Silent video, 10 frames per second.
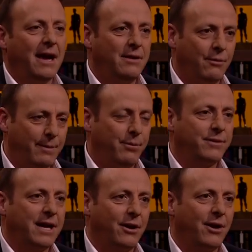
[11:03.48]
And then we
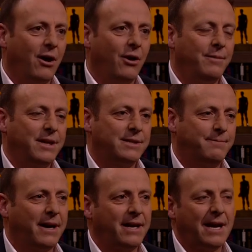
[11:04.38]
put that on hold because
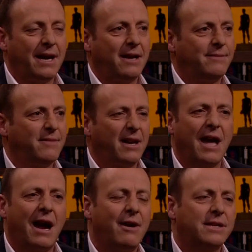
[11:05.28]
Buddy had had a car